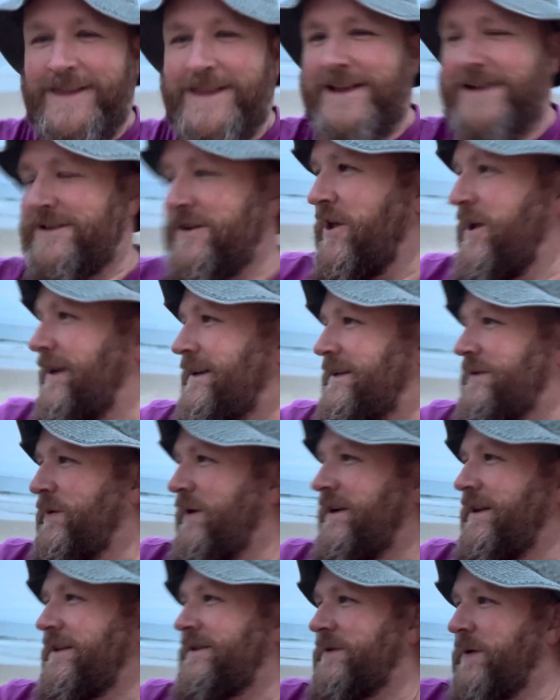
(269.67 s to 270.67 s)
this early
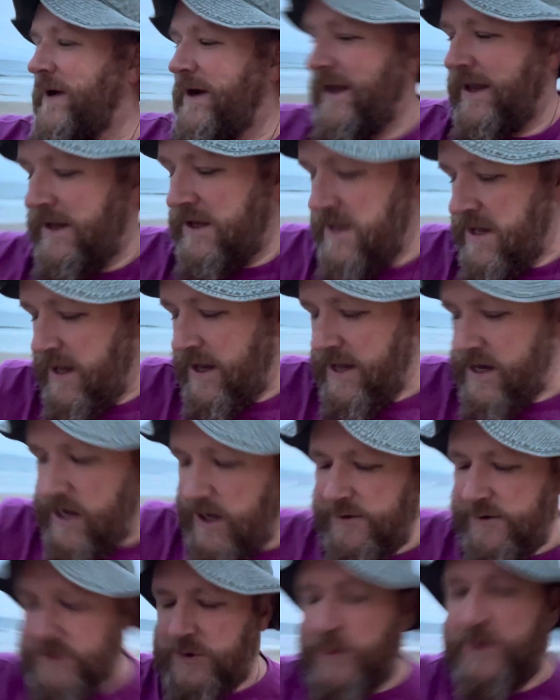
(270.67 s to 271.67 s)
2020.
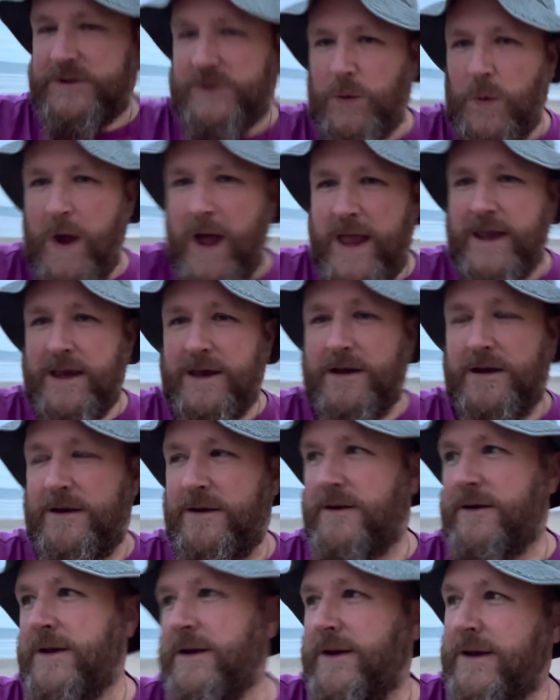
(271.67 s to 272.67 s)
I was always awake.
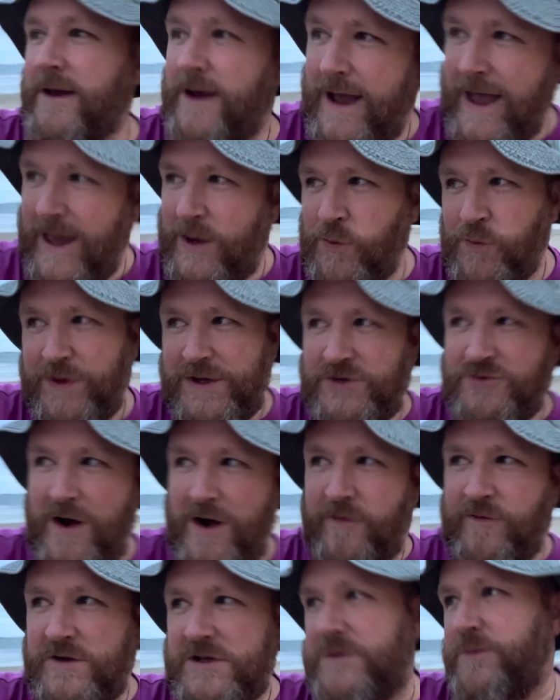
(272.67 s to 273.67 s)
I had all these
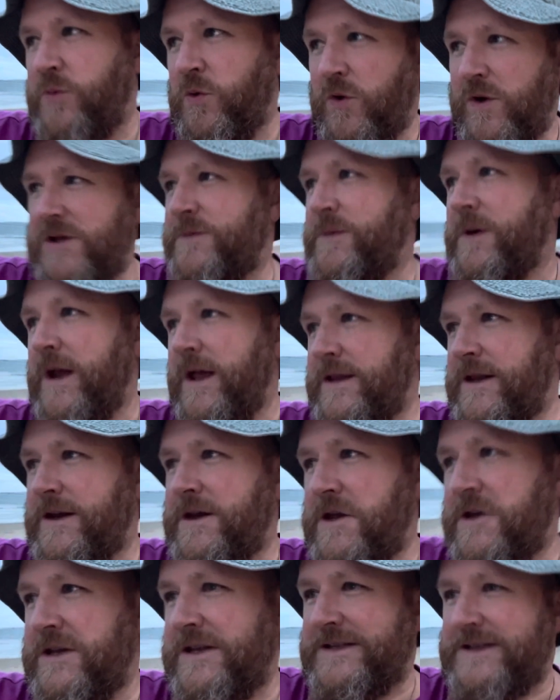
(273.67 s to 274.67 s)
reference points, but I
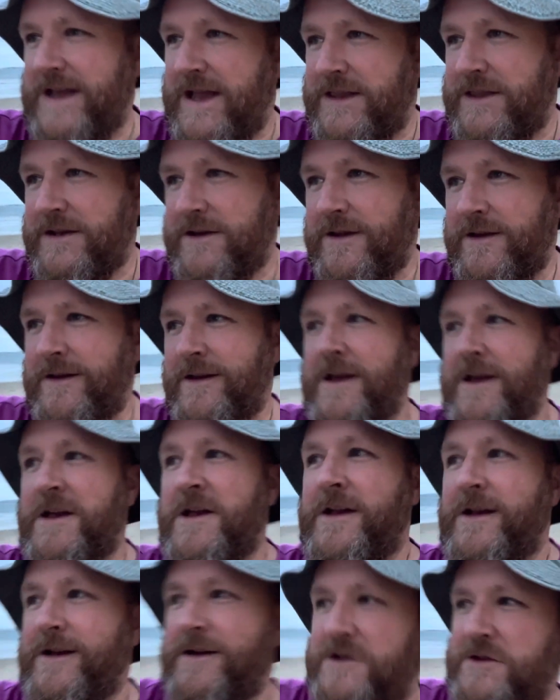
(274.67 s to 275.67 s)
didn't understand the,
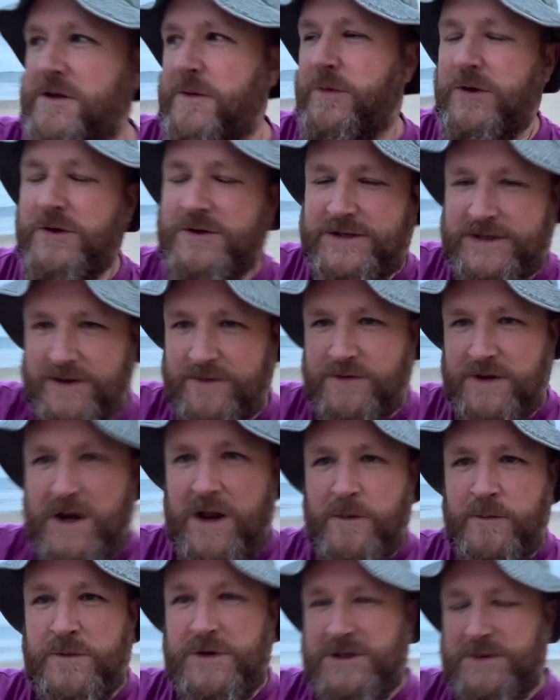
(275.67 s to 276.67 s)
the beauty of the
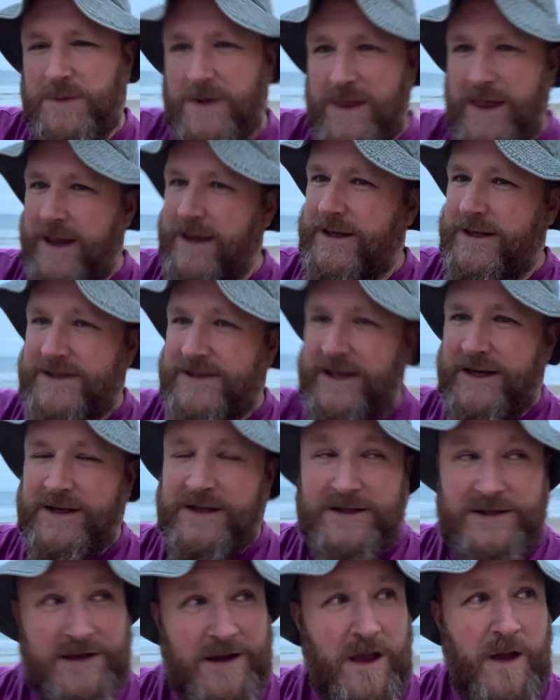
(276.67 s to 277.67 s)
numbers, but they
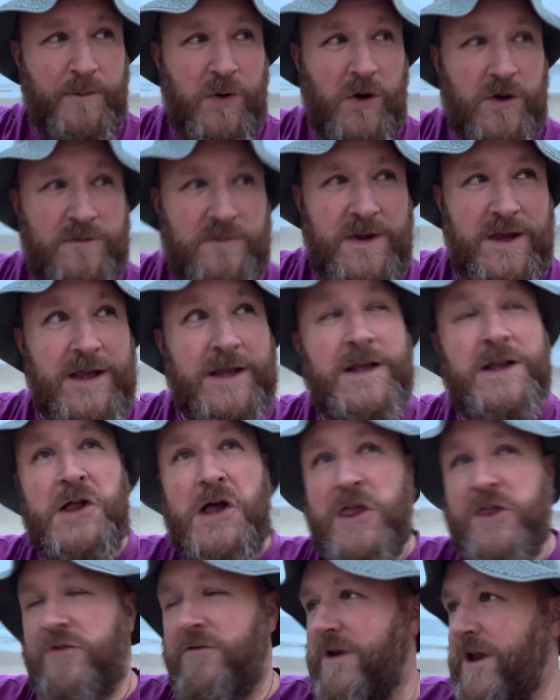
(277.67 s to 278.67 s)
descended upon me
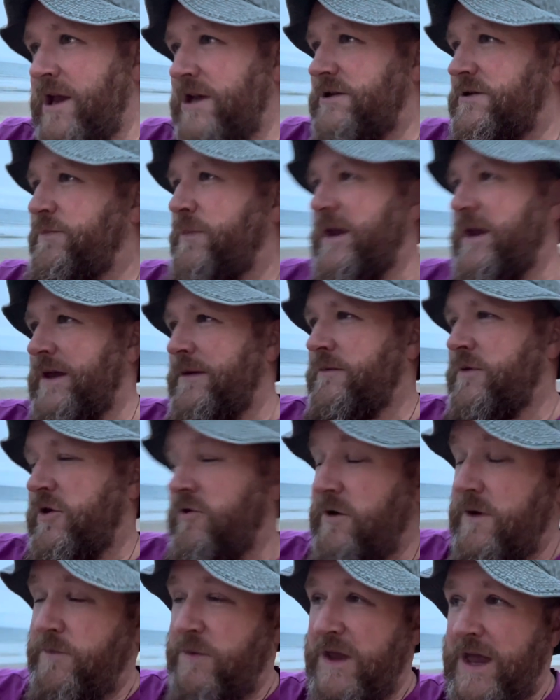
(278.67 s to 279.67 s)
like three, HP,
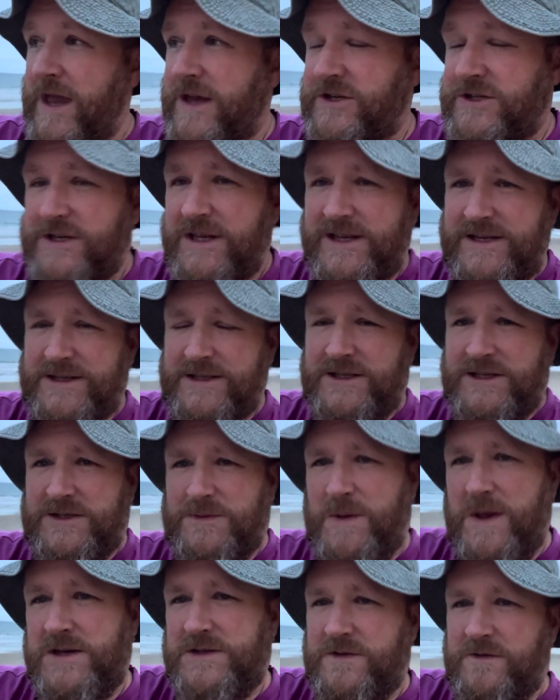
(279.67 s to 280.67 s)
three PhDs in the
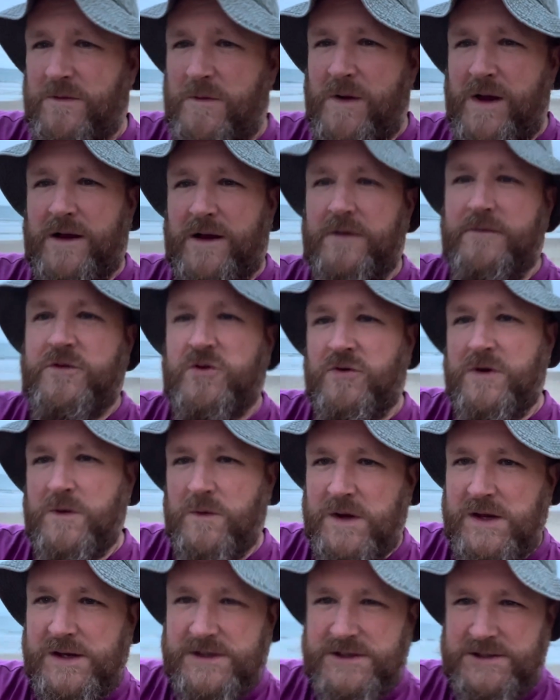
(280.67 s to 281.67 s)
space of about three
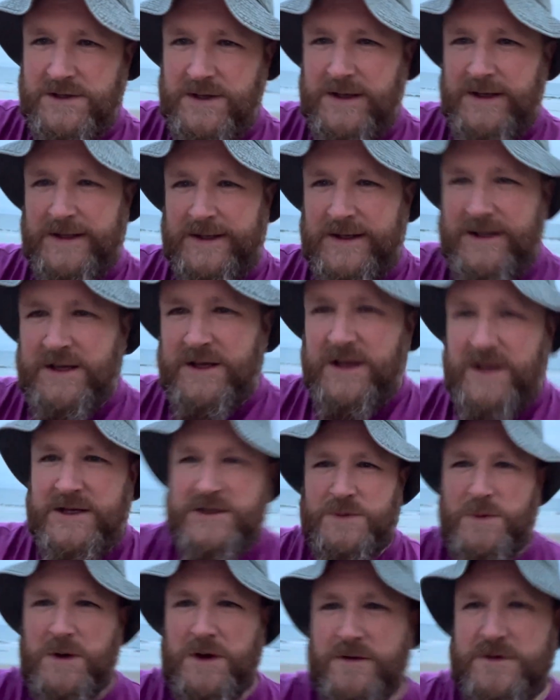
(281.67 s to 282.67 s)
weeks,
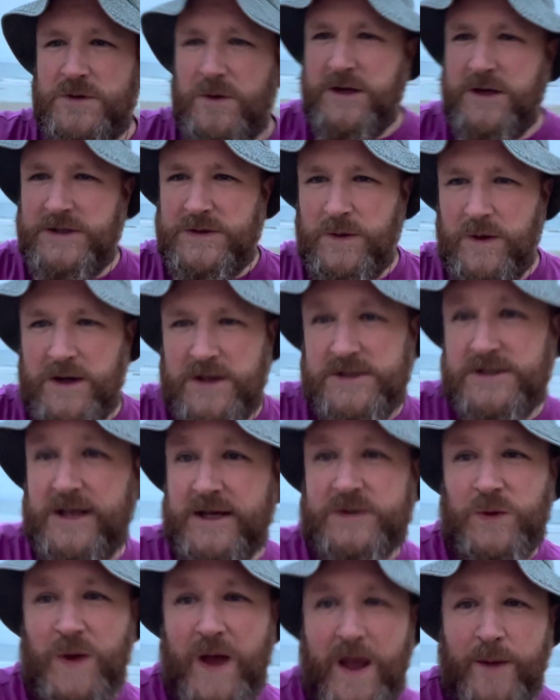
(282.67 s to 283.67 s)
spring of 2020. So
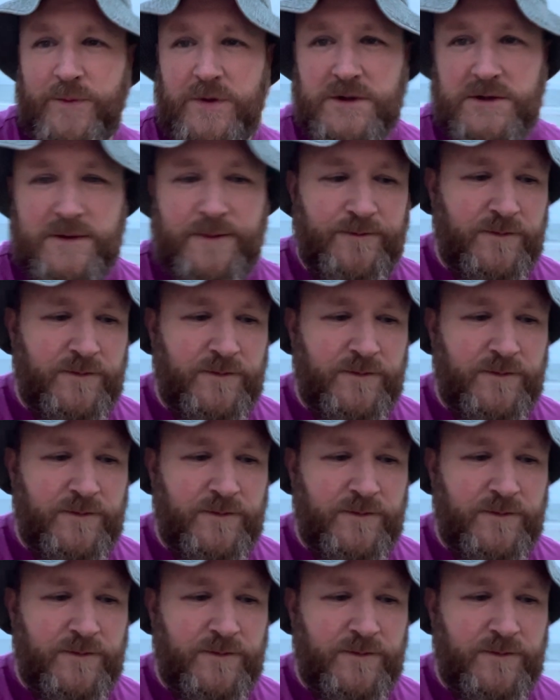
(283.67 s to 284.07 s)
that's what happened.